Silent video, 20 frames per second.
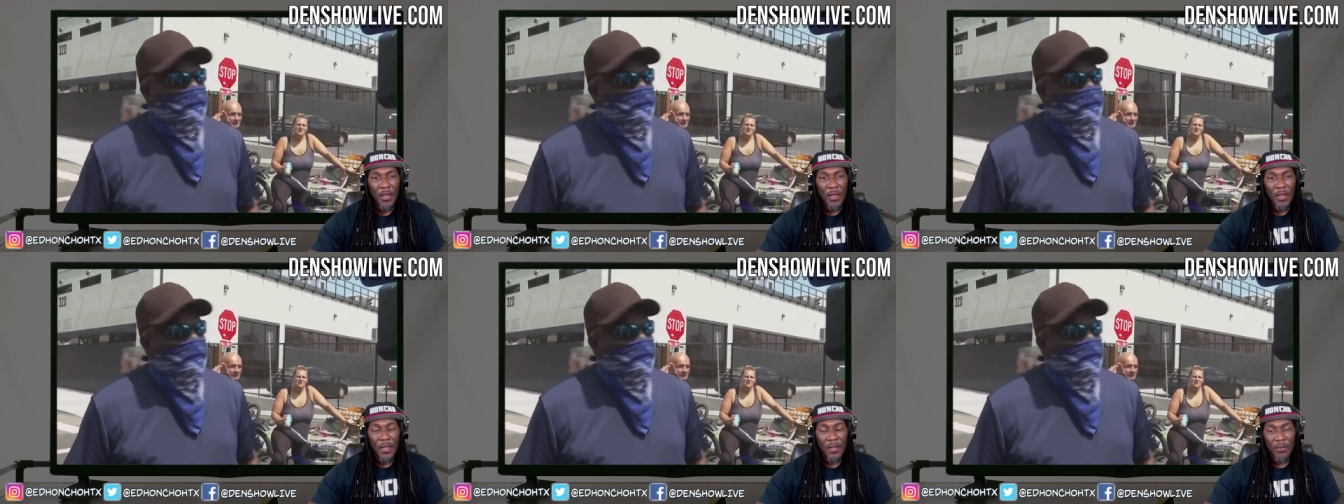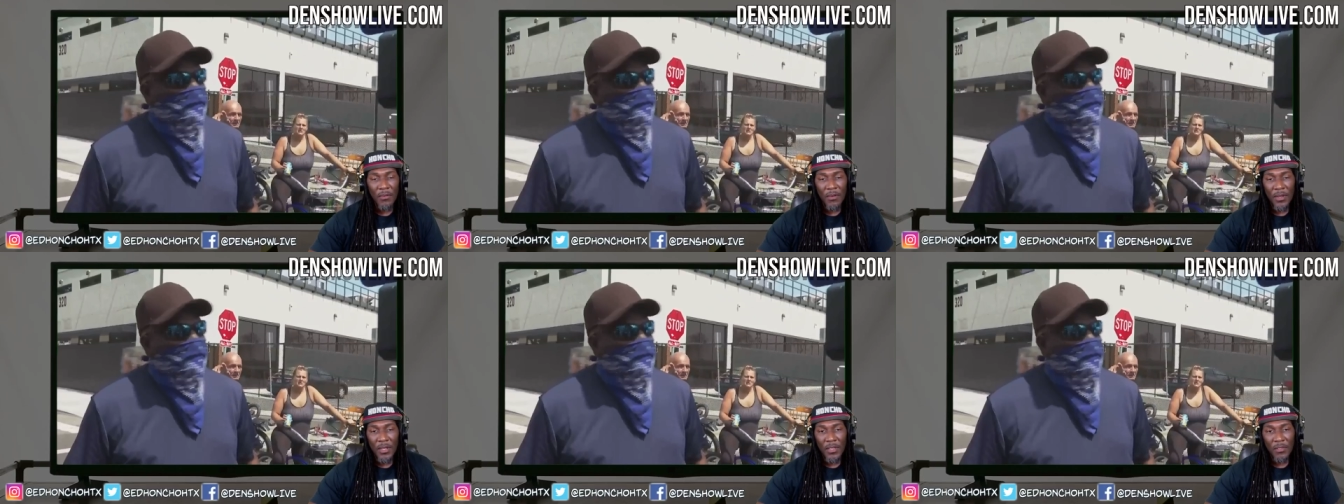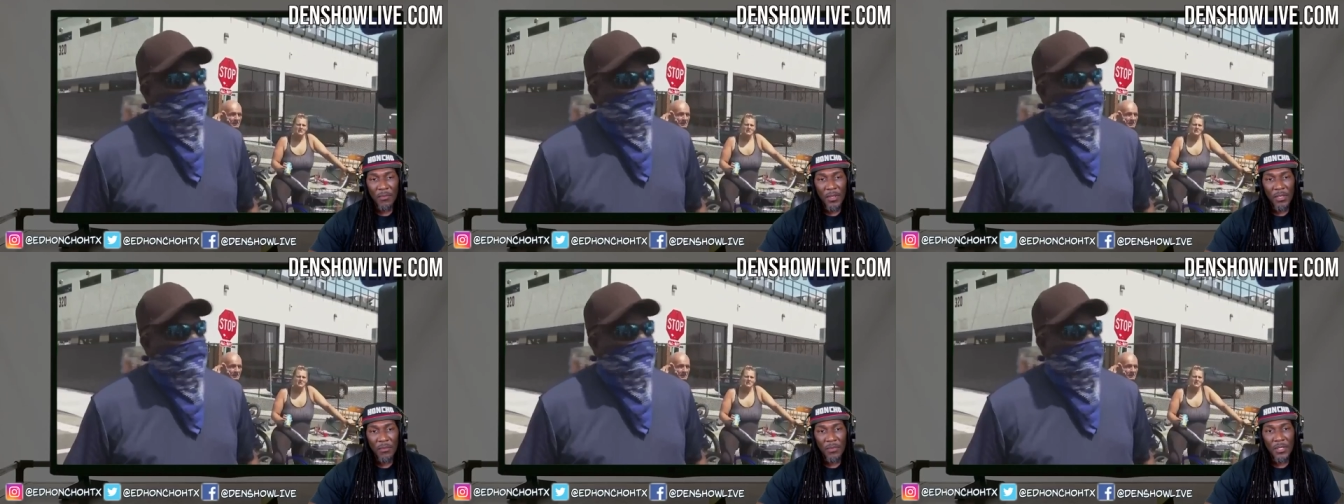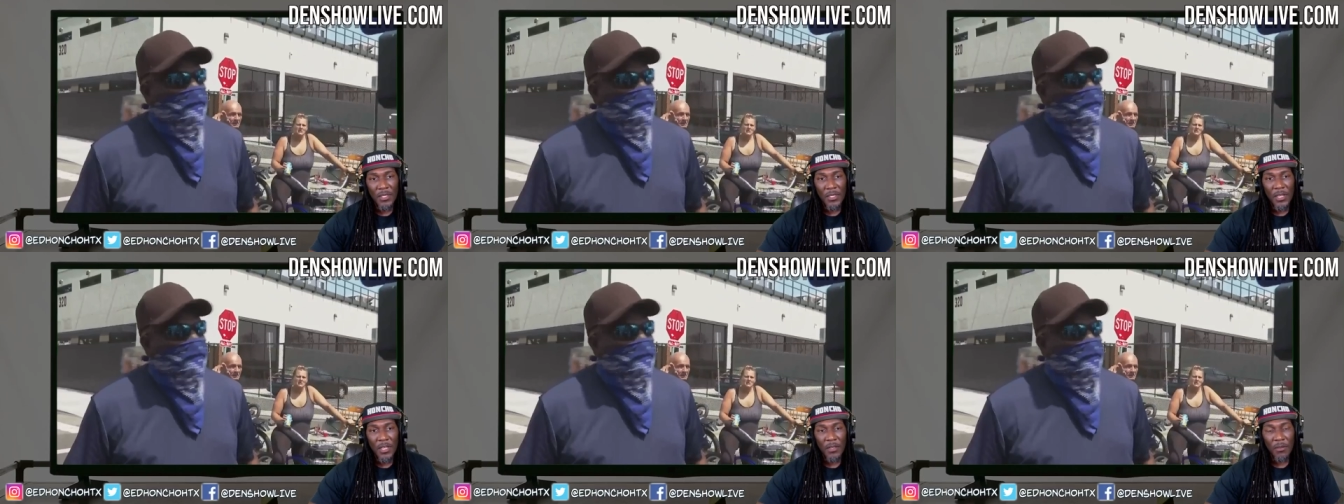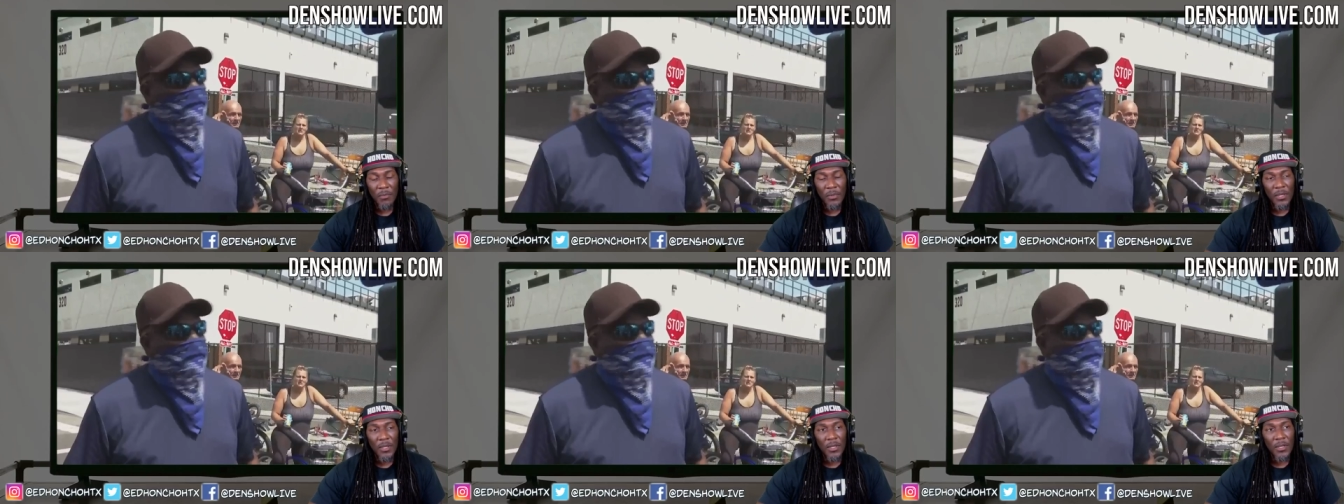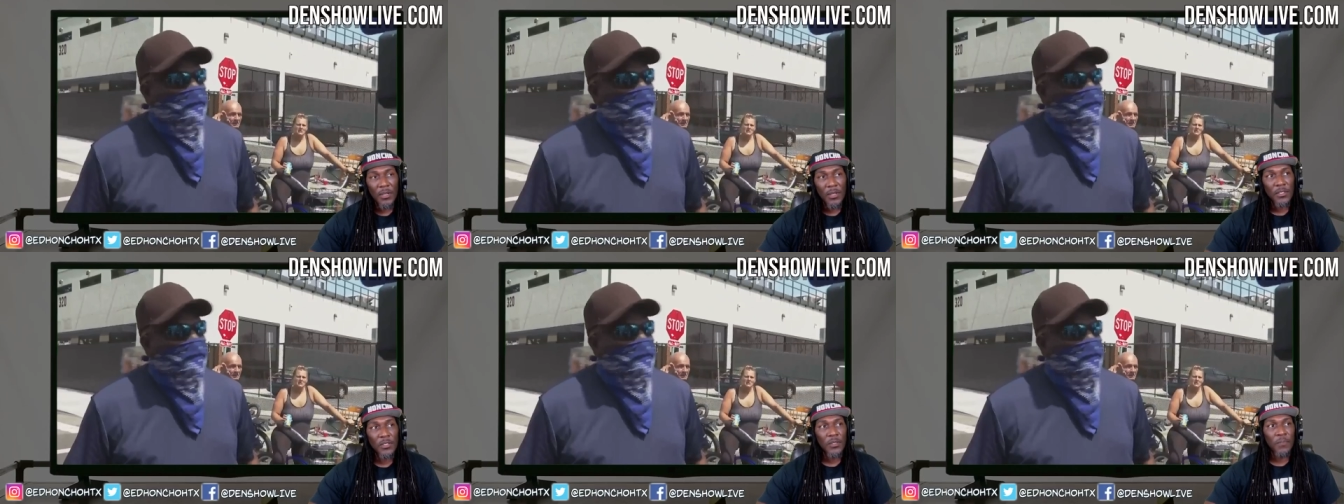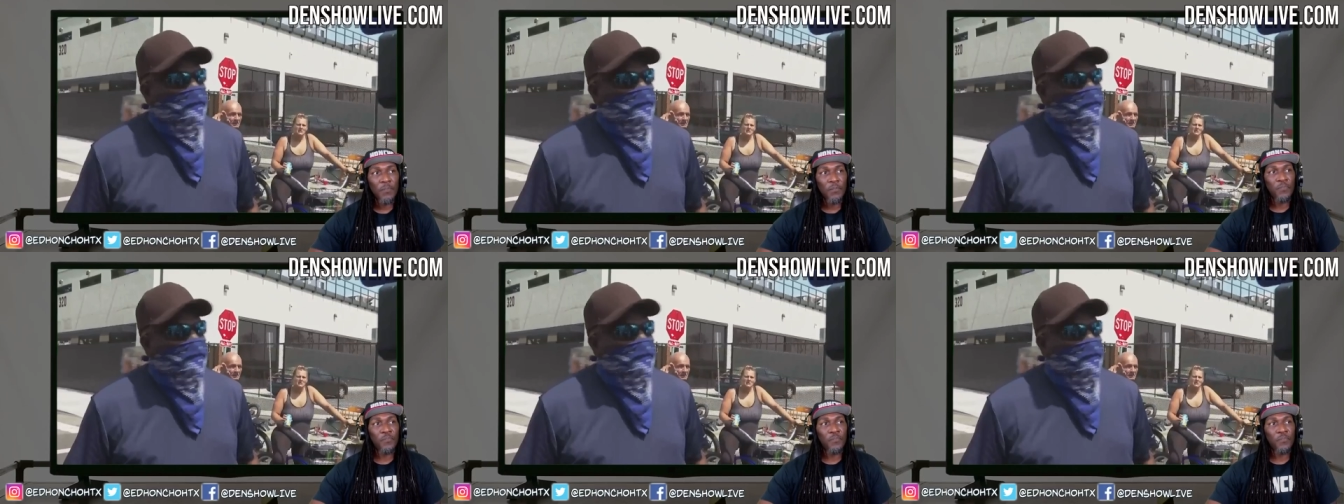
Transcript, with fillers: And you niggas make me sick because